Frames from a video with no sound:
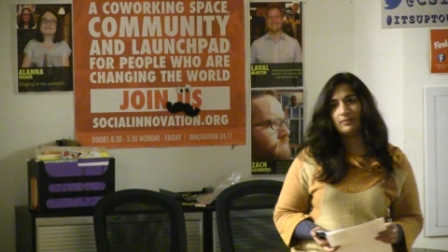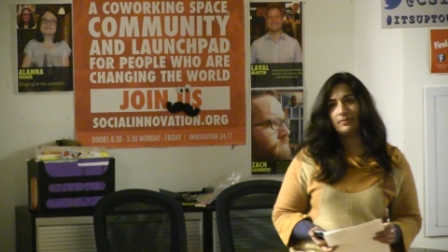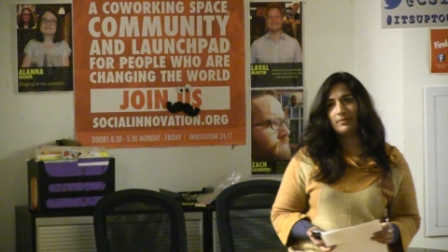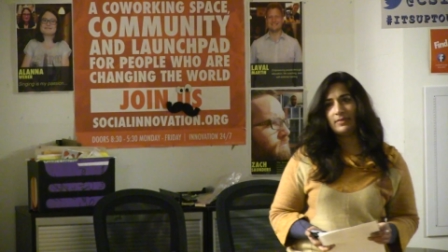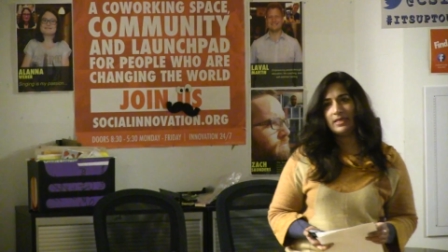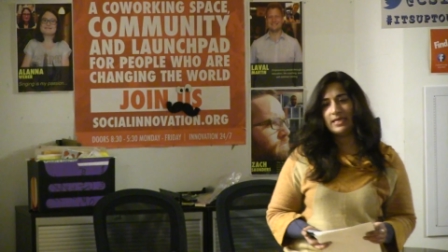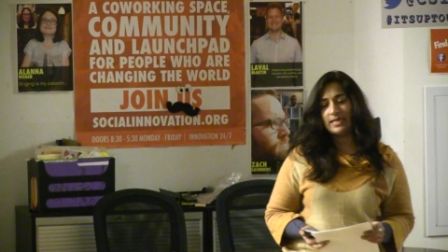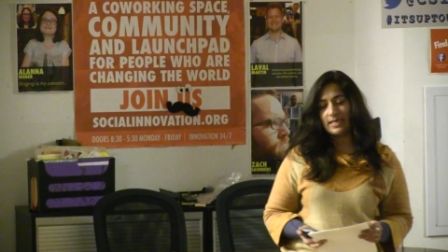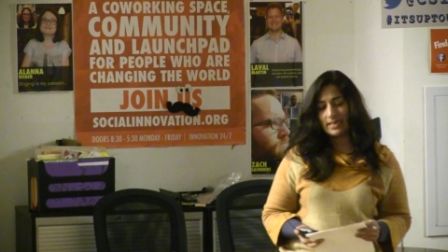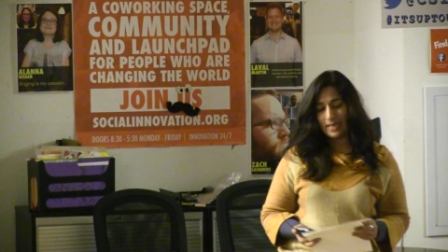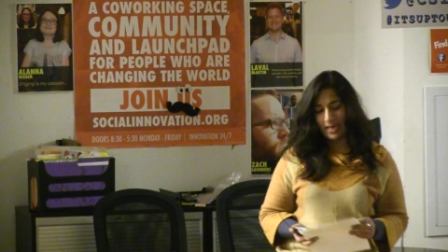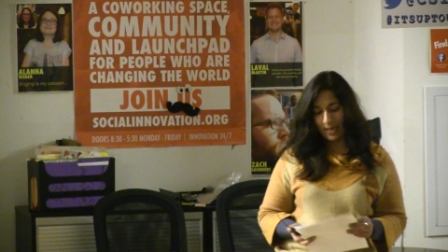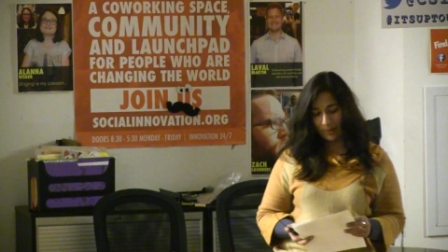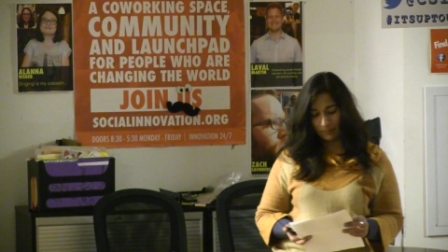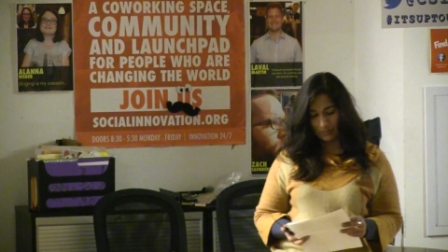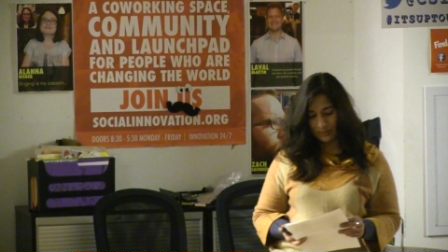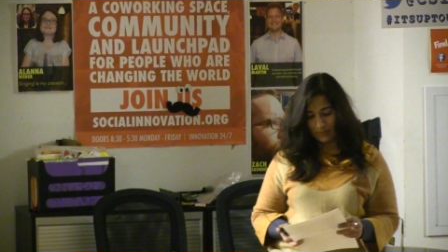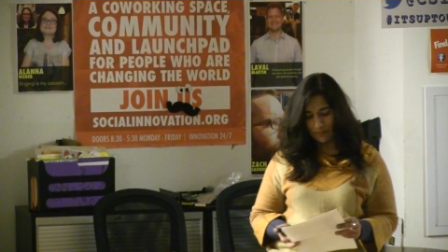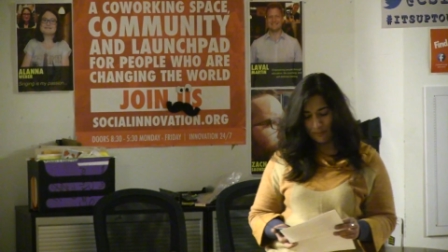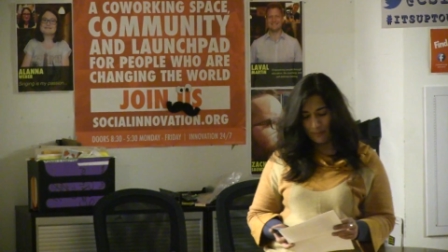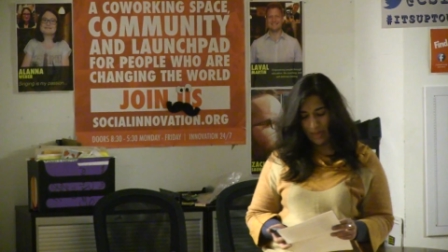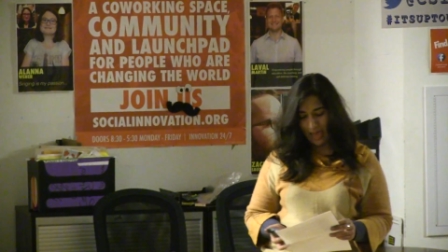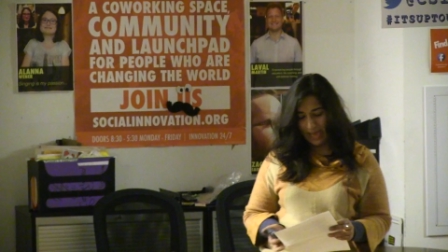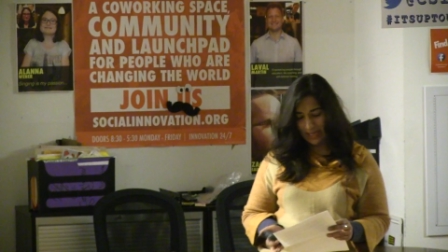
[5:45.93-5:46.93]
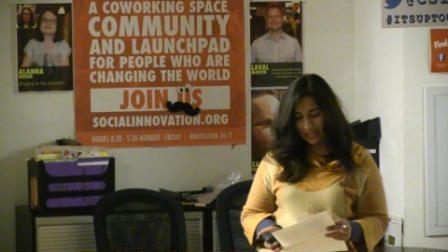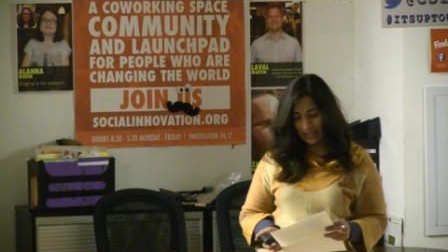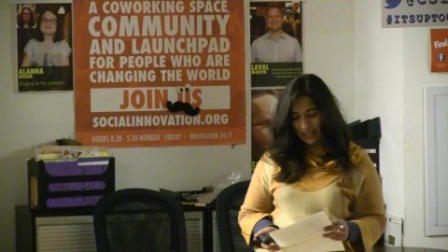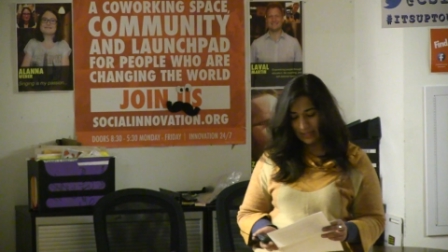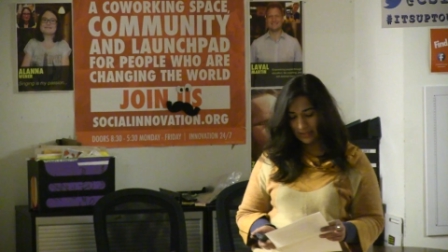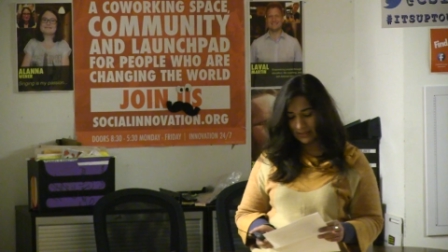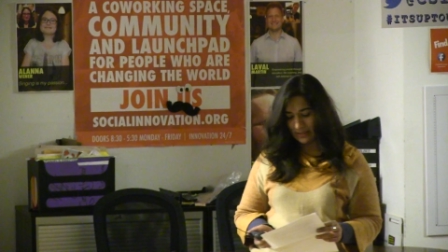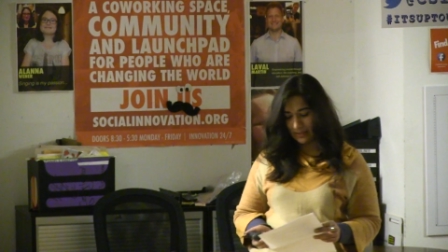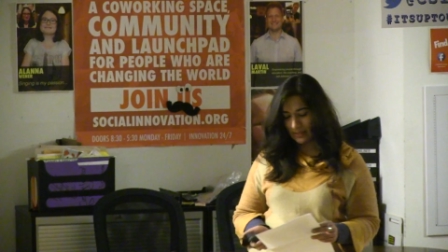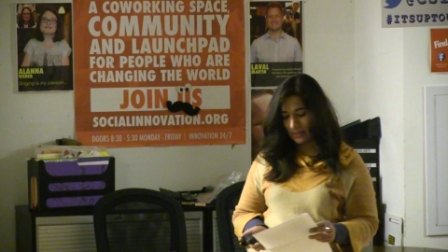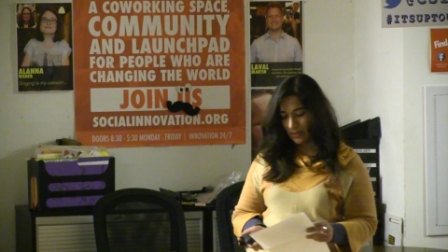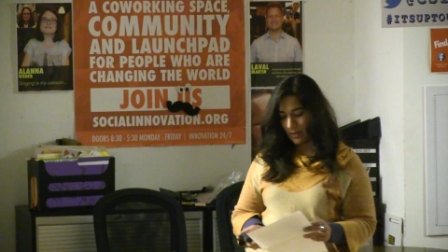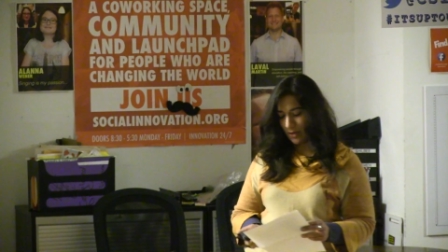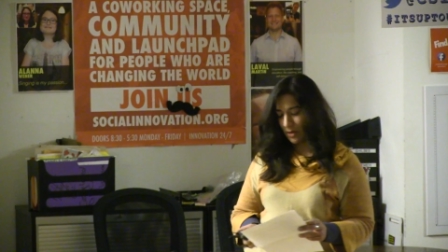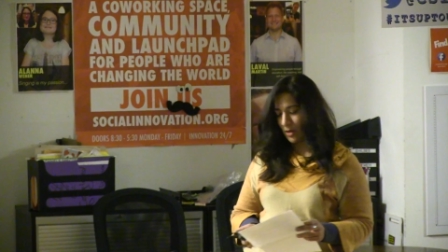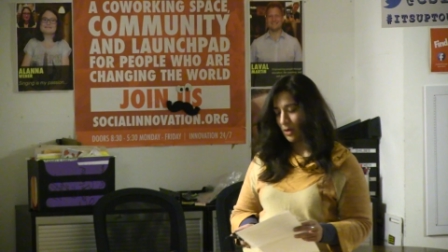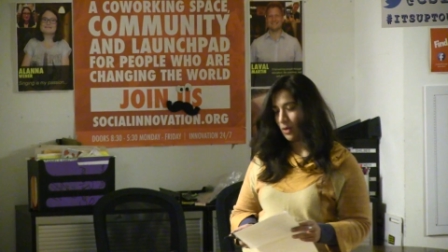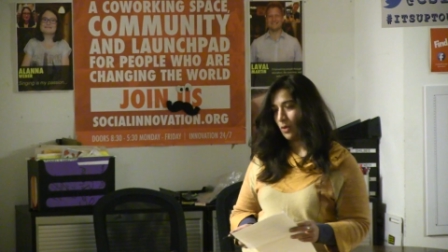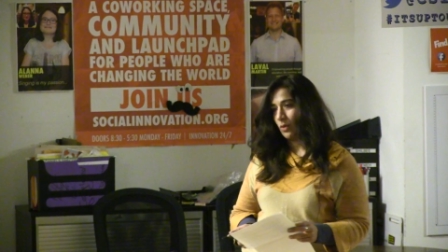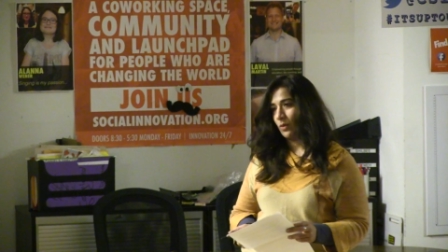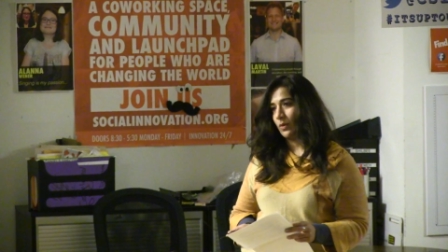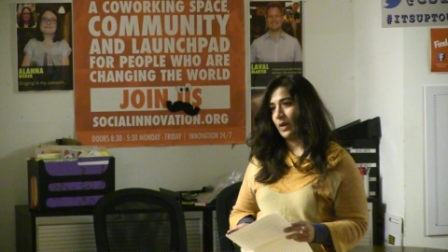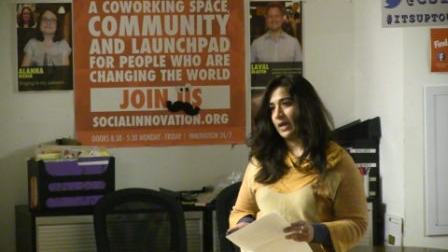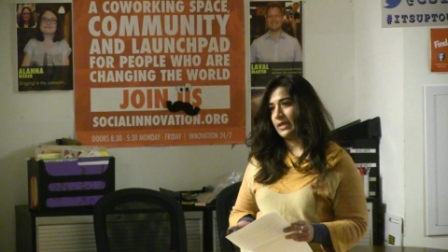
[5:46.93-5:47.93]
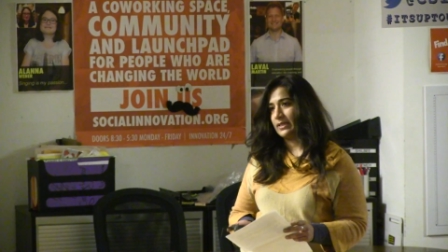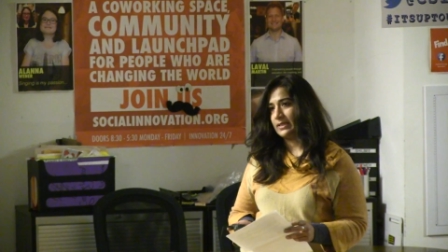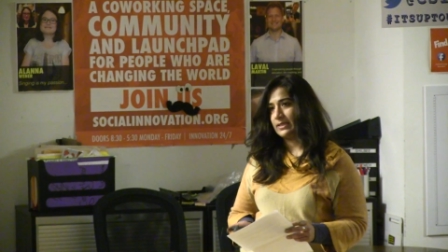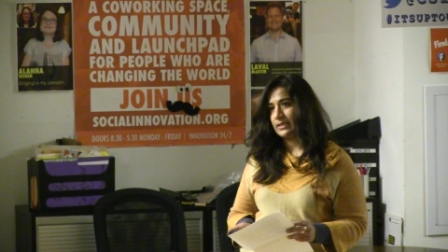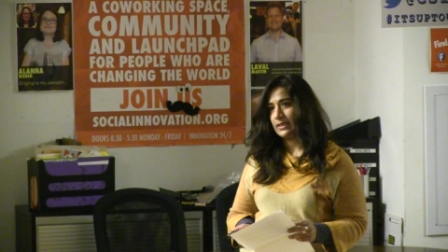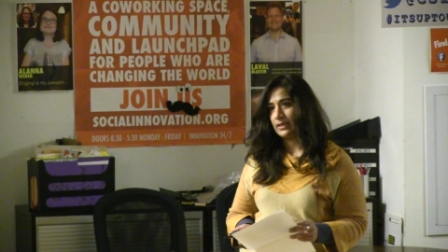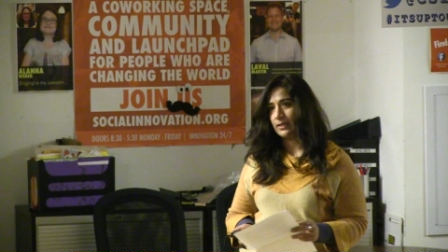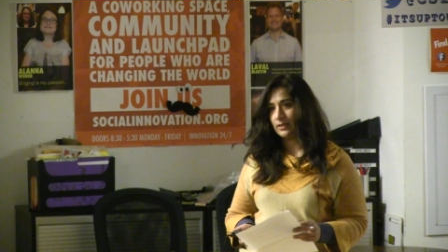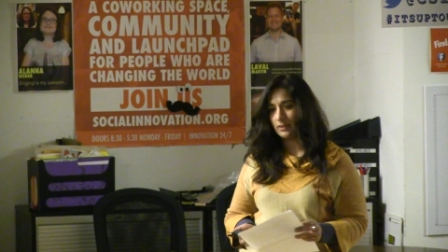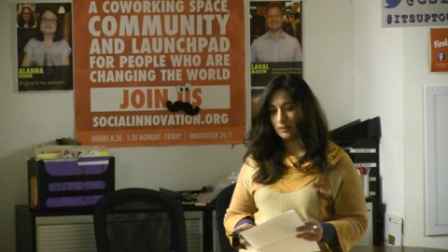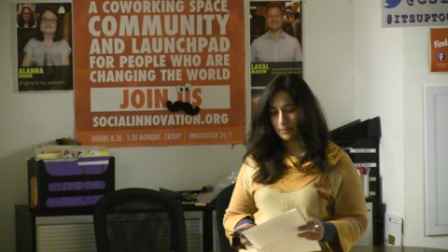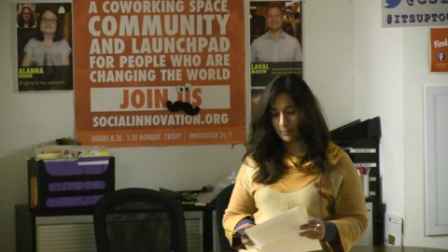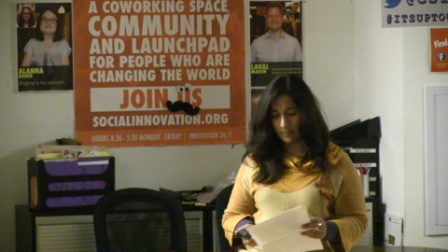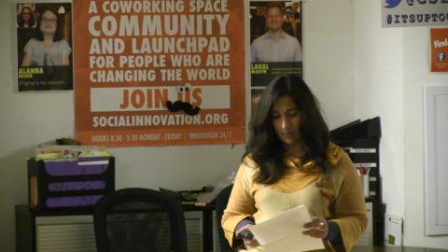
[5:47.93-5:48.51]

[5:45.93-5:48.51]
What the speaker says: He kept begging to go until